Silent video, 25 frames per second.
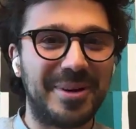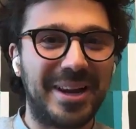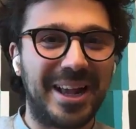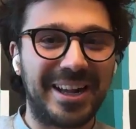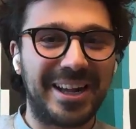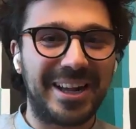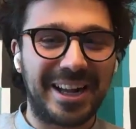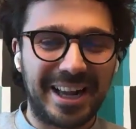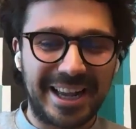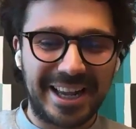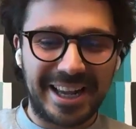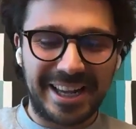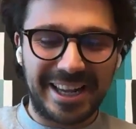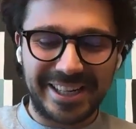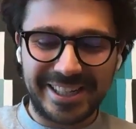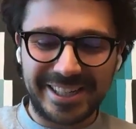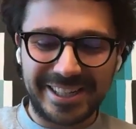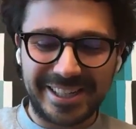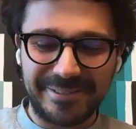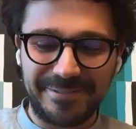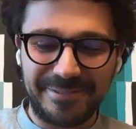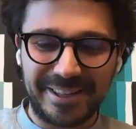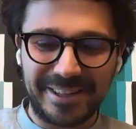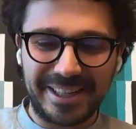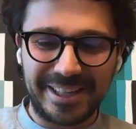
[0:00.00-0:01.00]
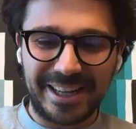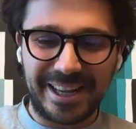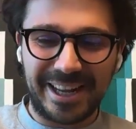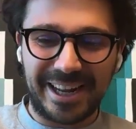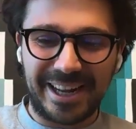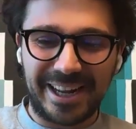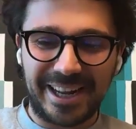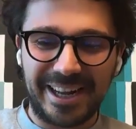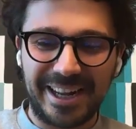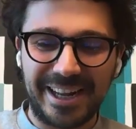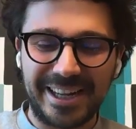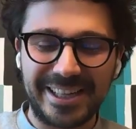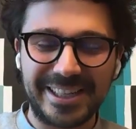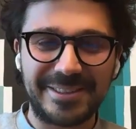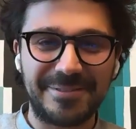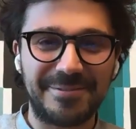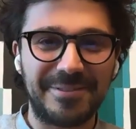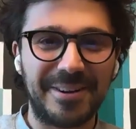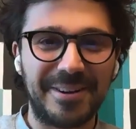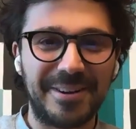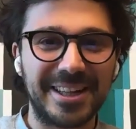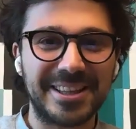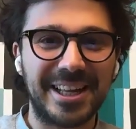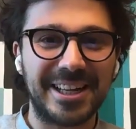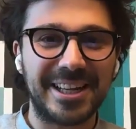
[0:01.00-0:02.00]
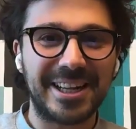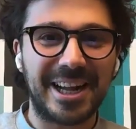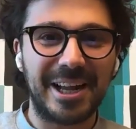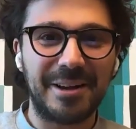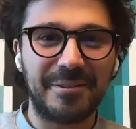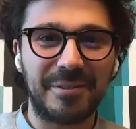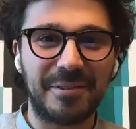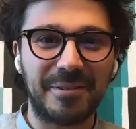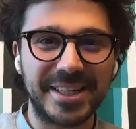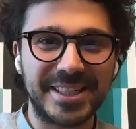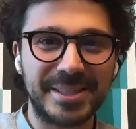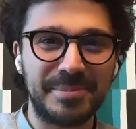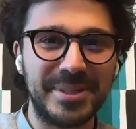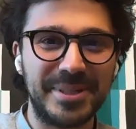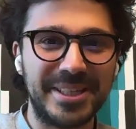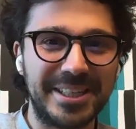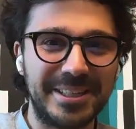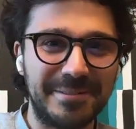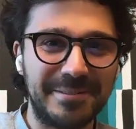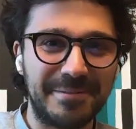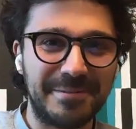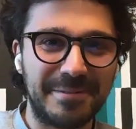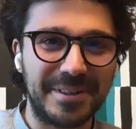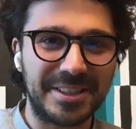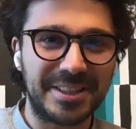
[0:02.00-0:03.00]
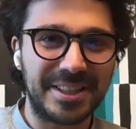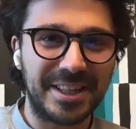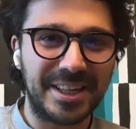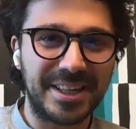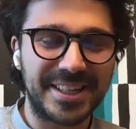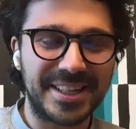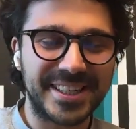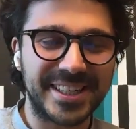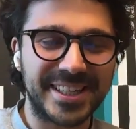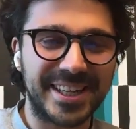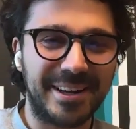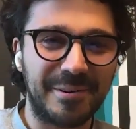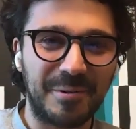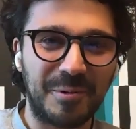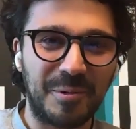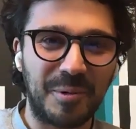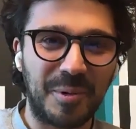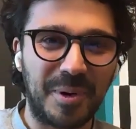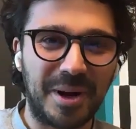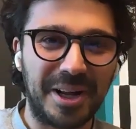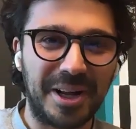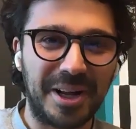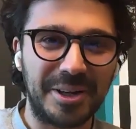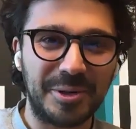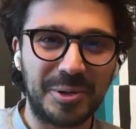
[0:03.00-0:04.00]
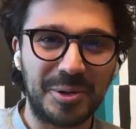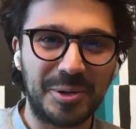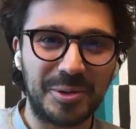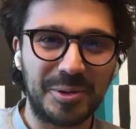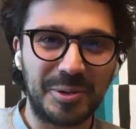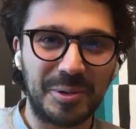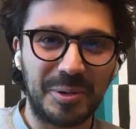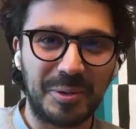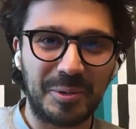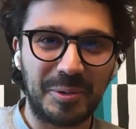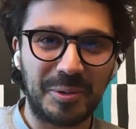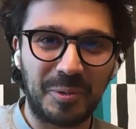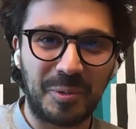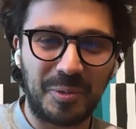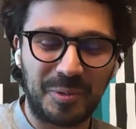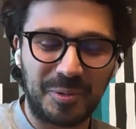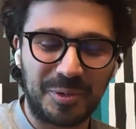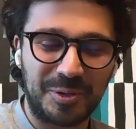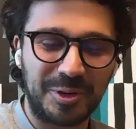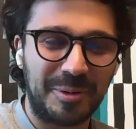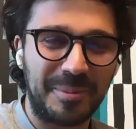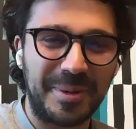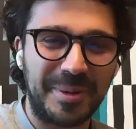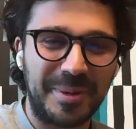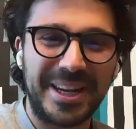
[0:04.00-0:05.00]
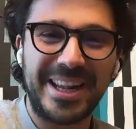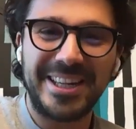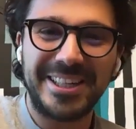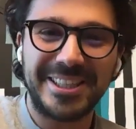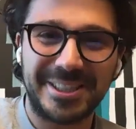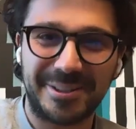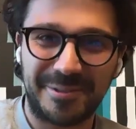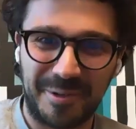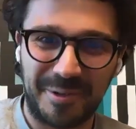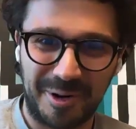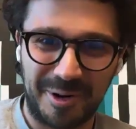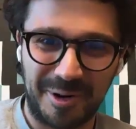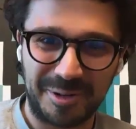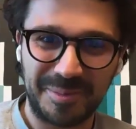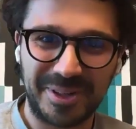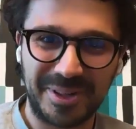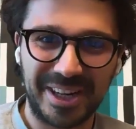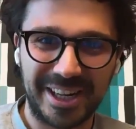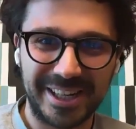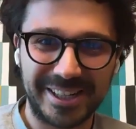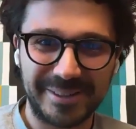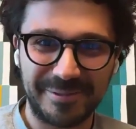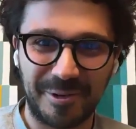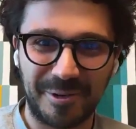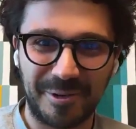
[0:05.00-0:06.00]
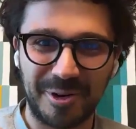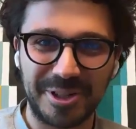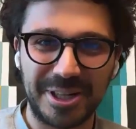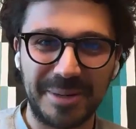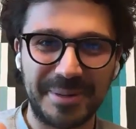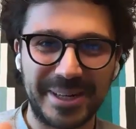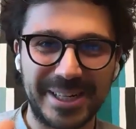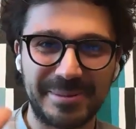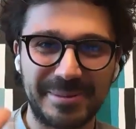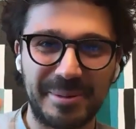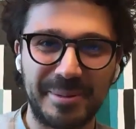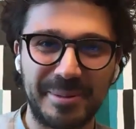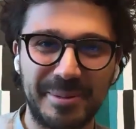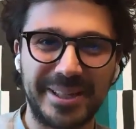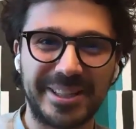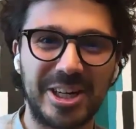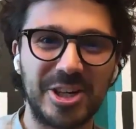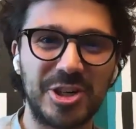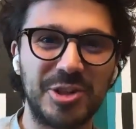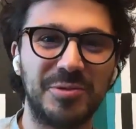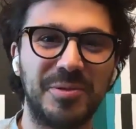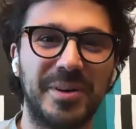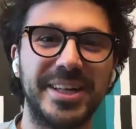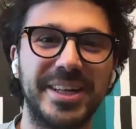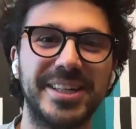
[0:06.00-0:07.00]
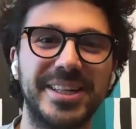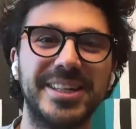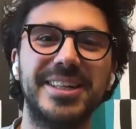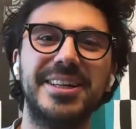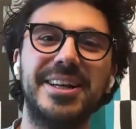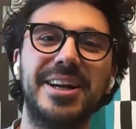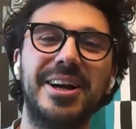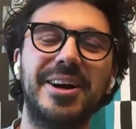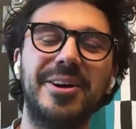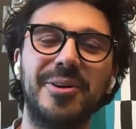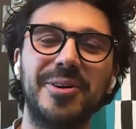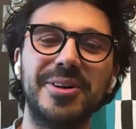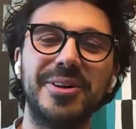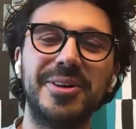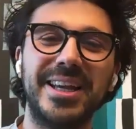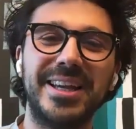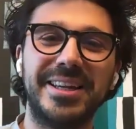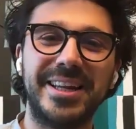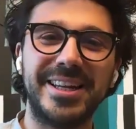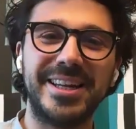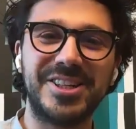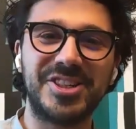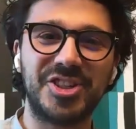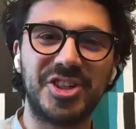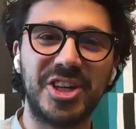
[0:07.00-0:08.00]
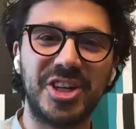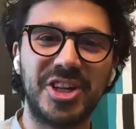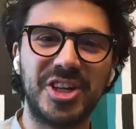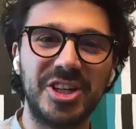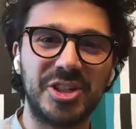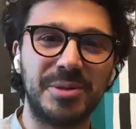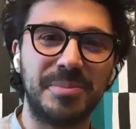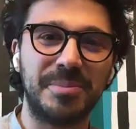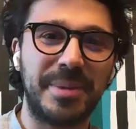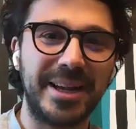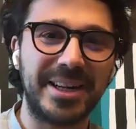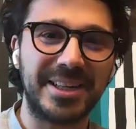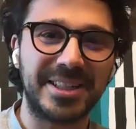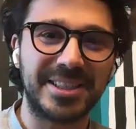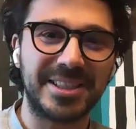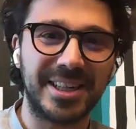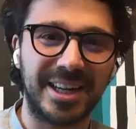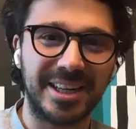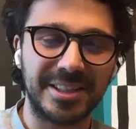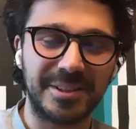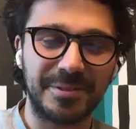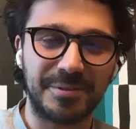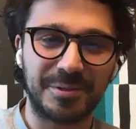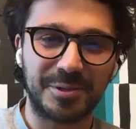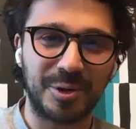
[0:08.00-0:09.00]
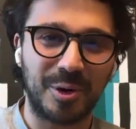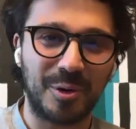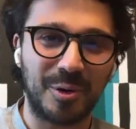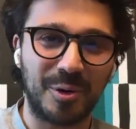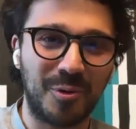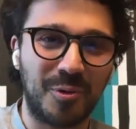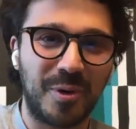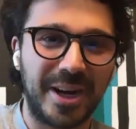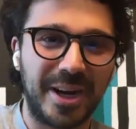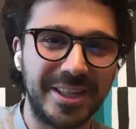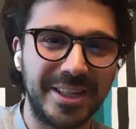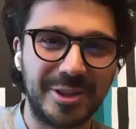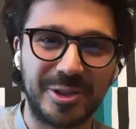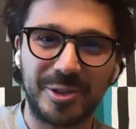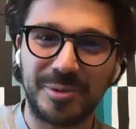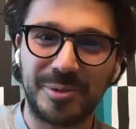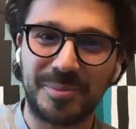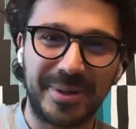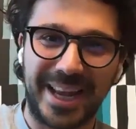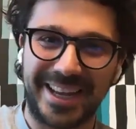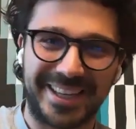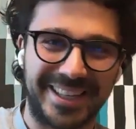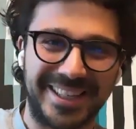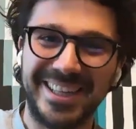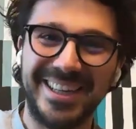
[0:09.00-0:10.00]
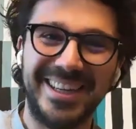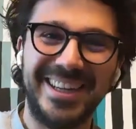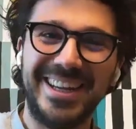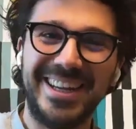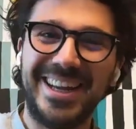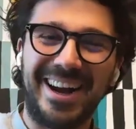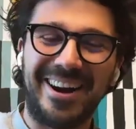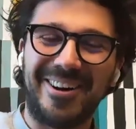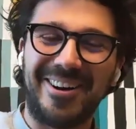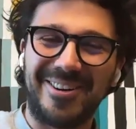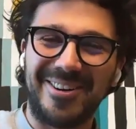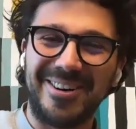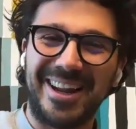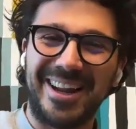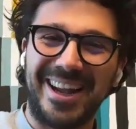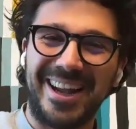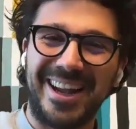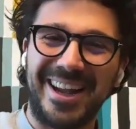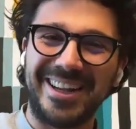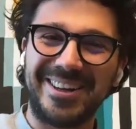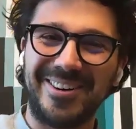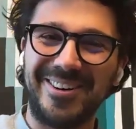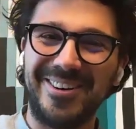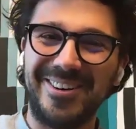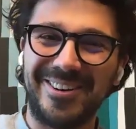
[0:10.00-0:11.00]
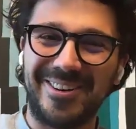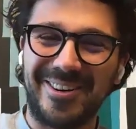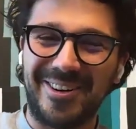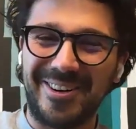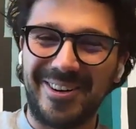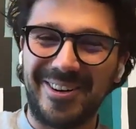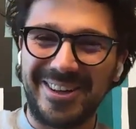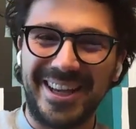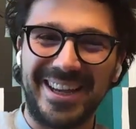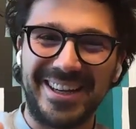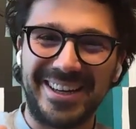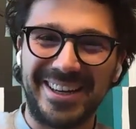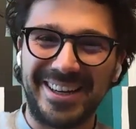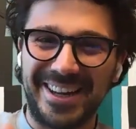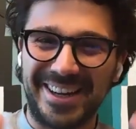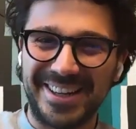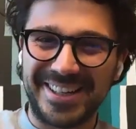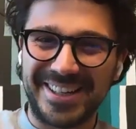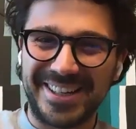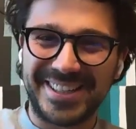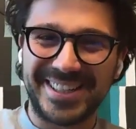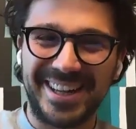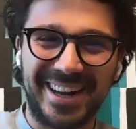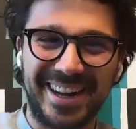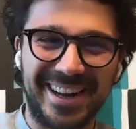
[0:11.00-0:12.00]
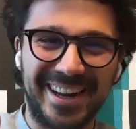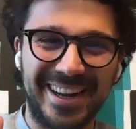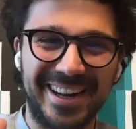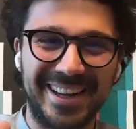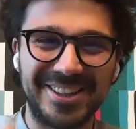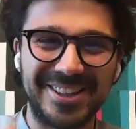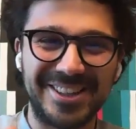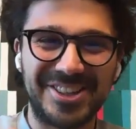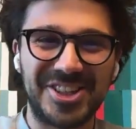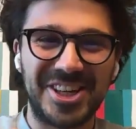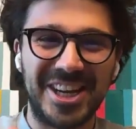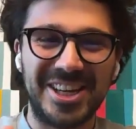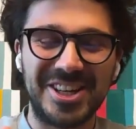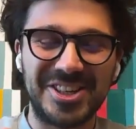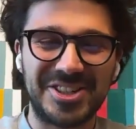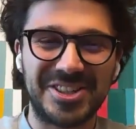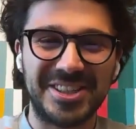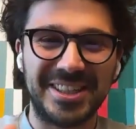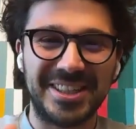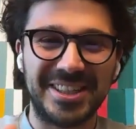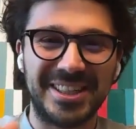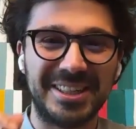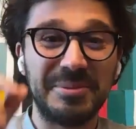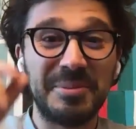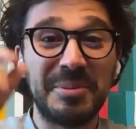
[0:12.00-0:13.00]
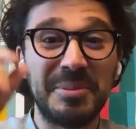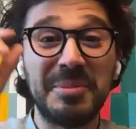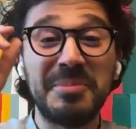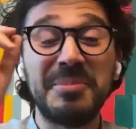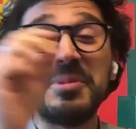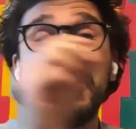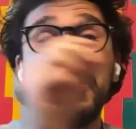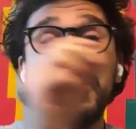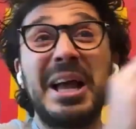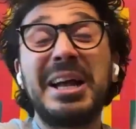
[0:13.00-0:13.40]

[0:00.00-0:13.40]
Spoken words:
for me, like as if it felt like I was speaking with someone from an underworld because for them experimentation was, oh, okay, let's change the backgrounds from white to black, or like, oh, okay, let's change the